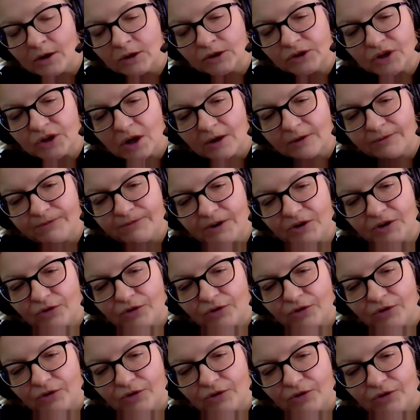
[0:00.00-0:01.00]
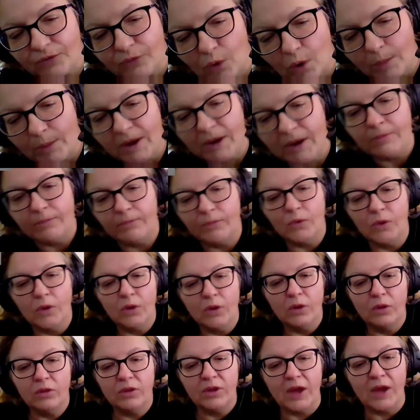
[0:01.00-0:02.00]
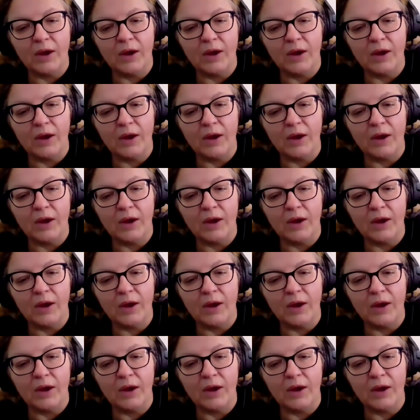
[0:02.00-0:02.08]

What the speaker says: is going to feature for me. The guy